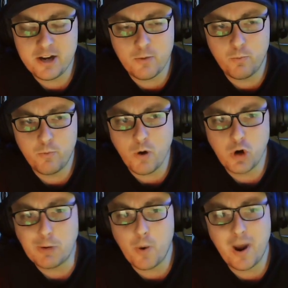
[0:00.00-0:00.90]
you won't
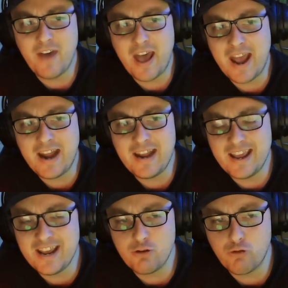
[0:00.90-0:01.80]
come away with any
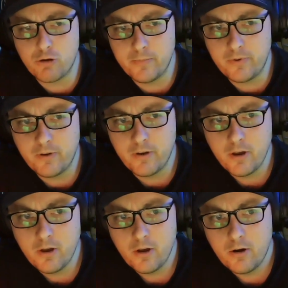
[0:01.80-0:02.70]
eardrums
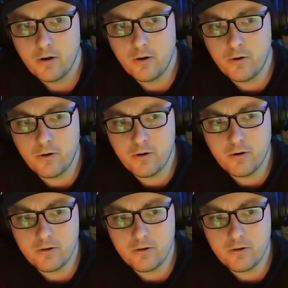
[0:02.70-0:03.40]
or,